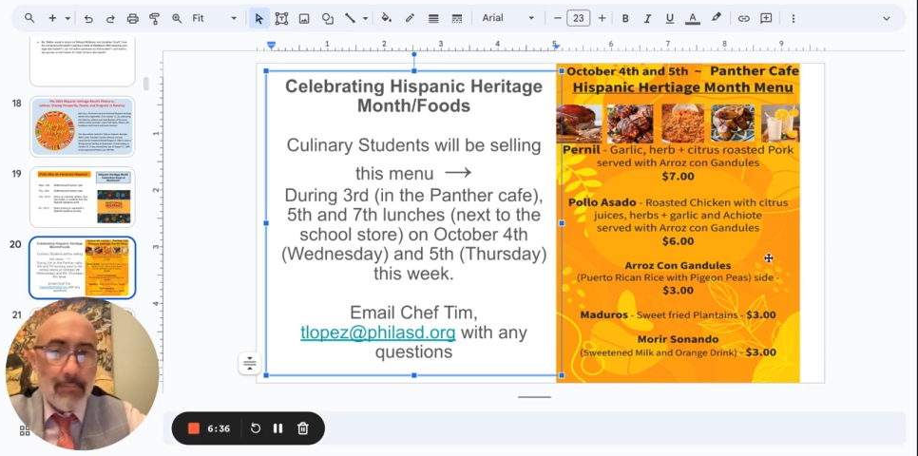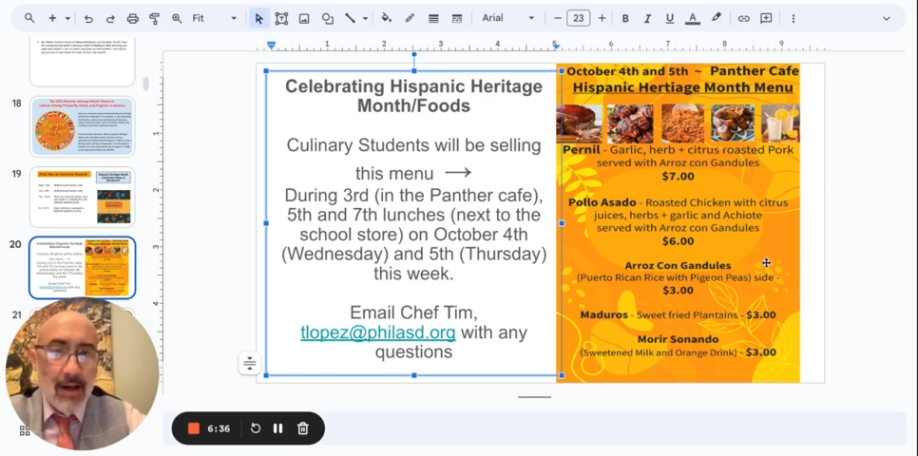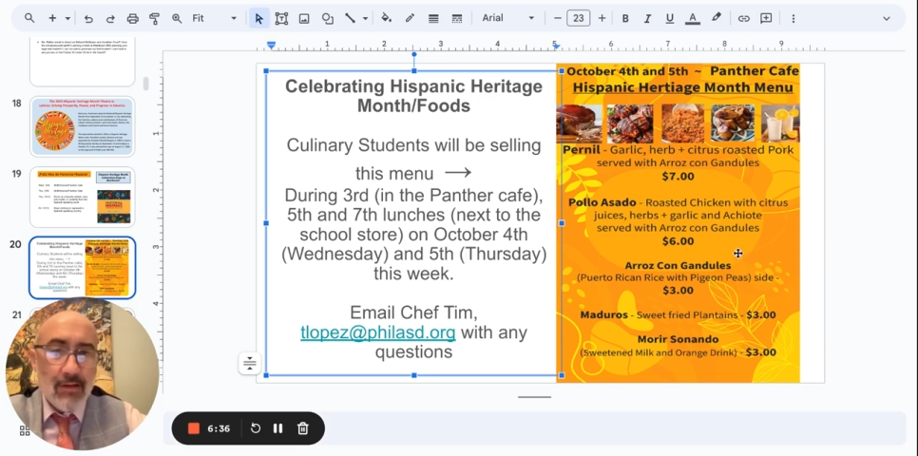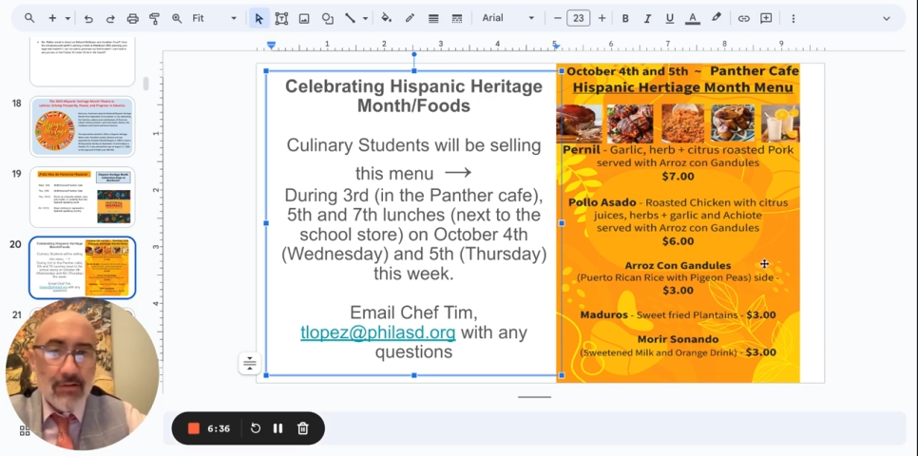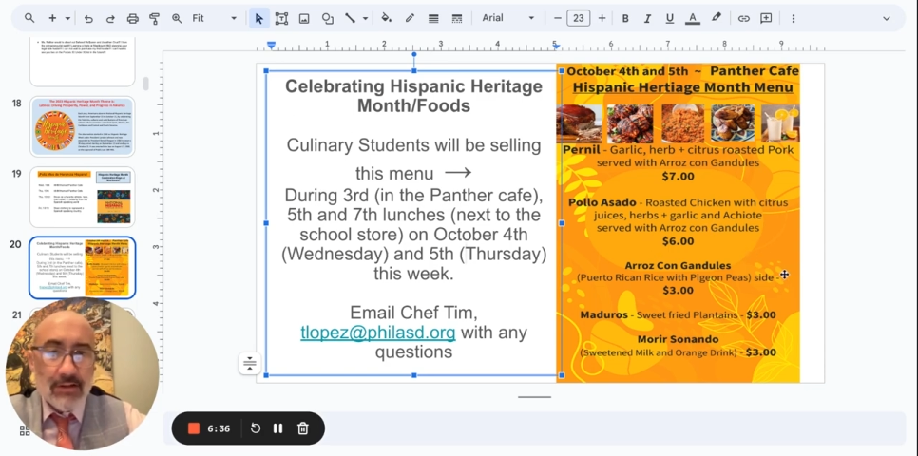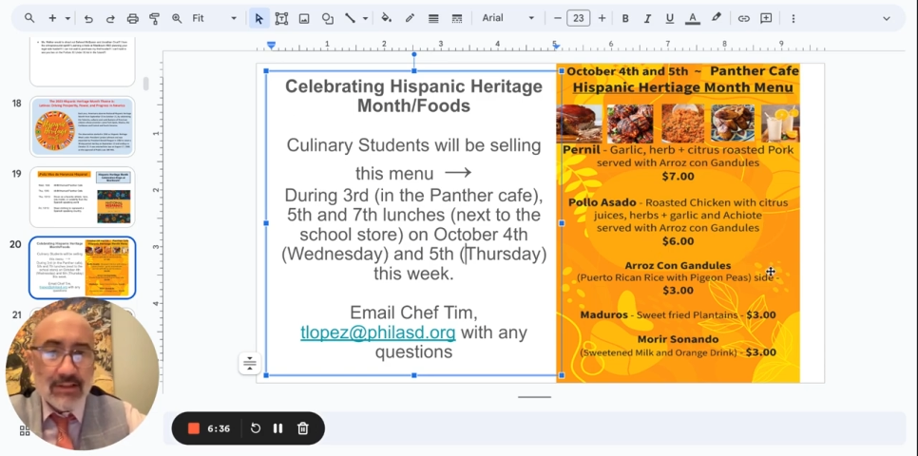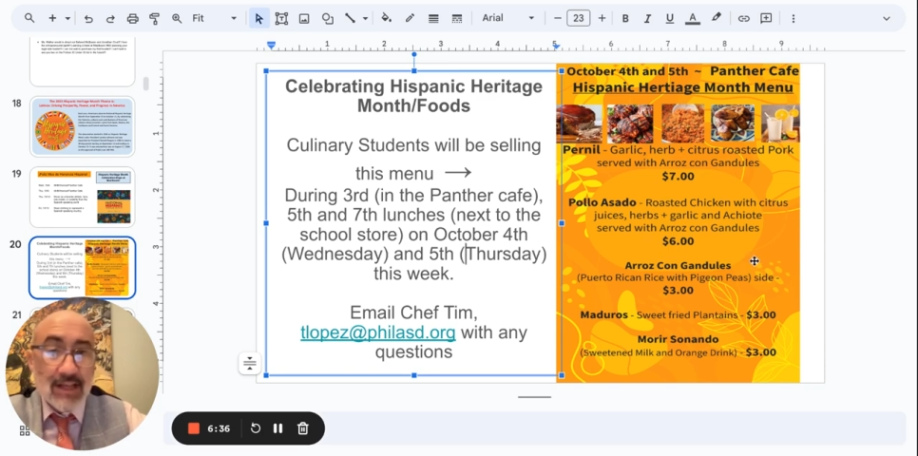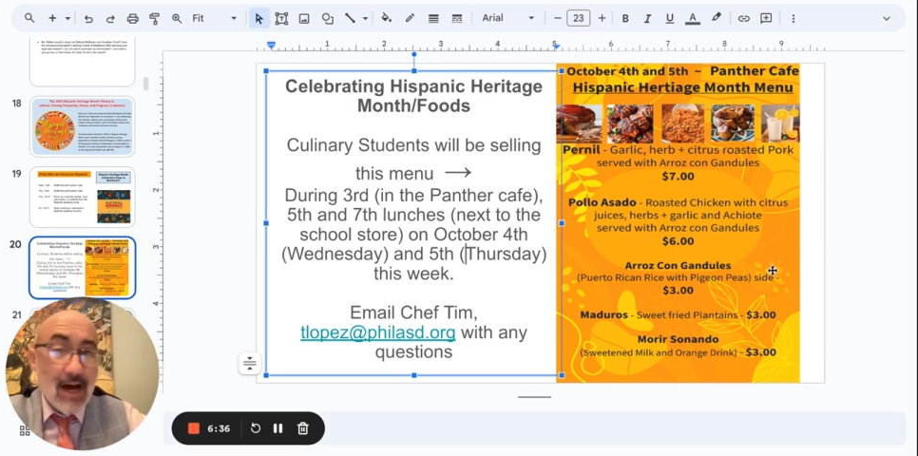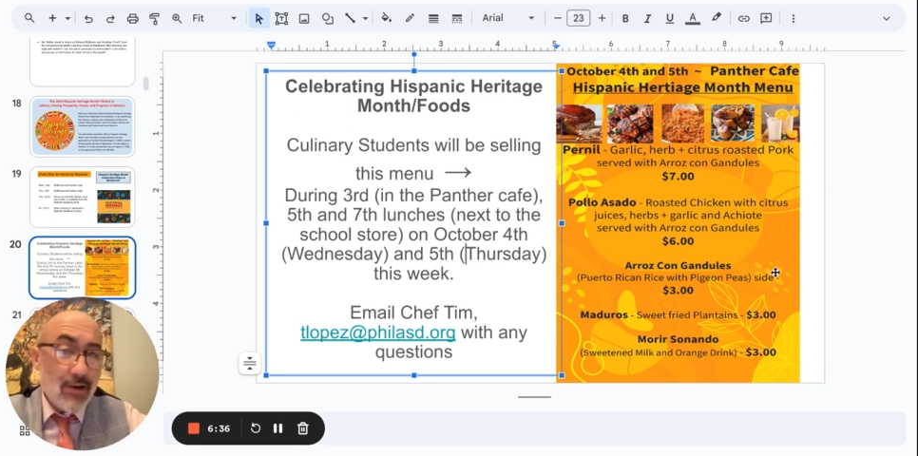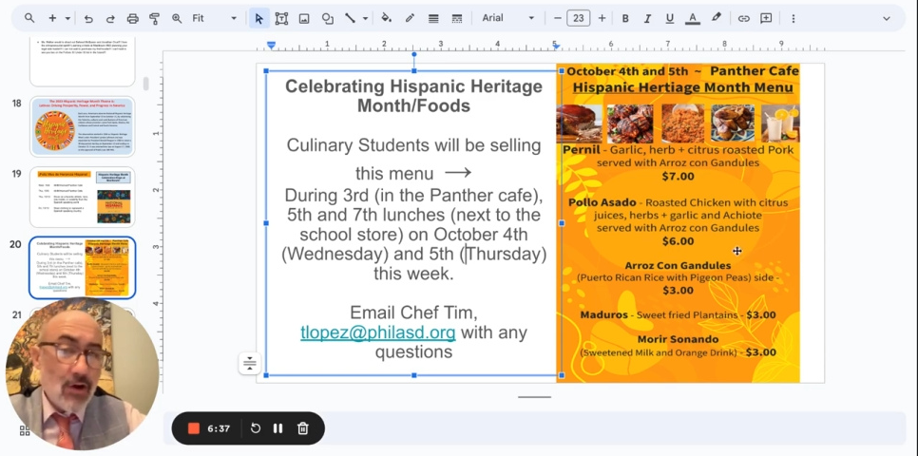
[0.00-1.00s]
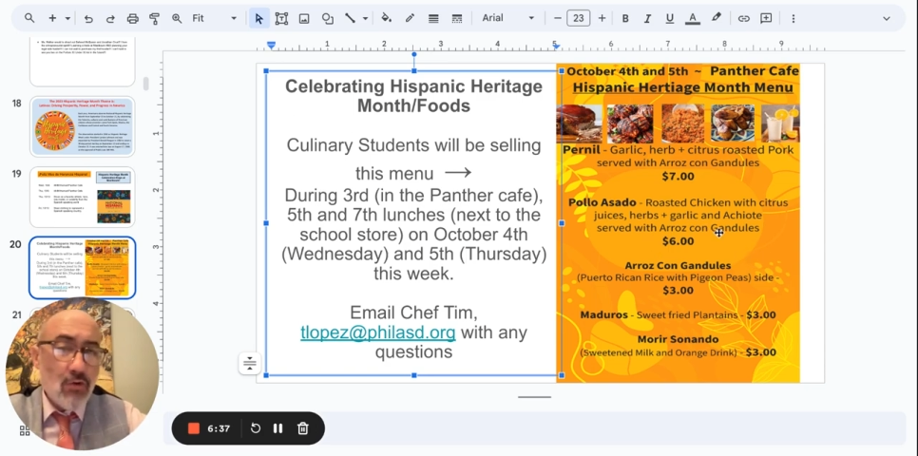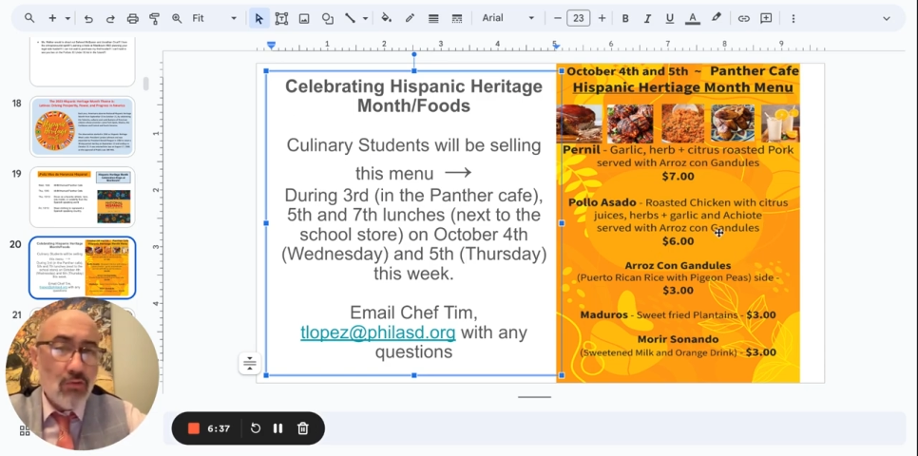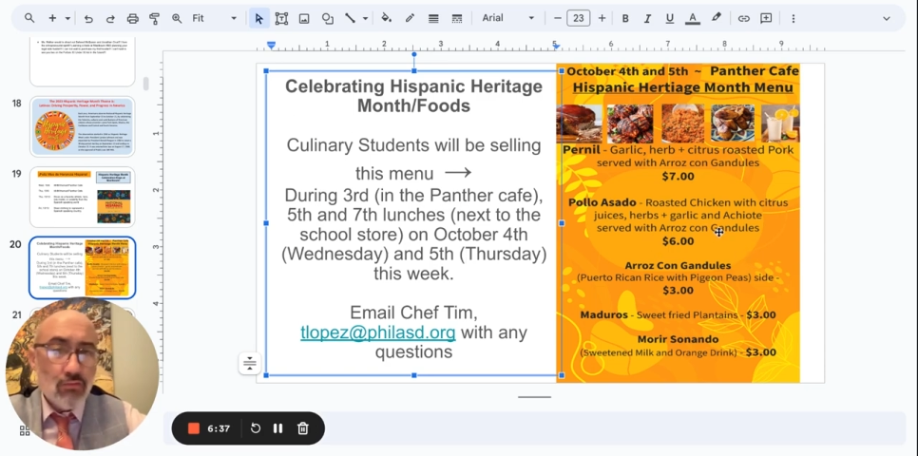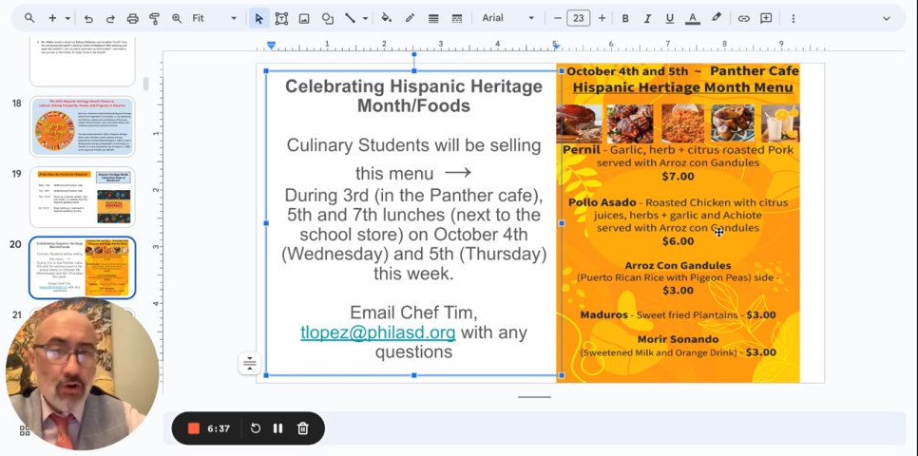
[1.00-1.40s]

pollo asado,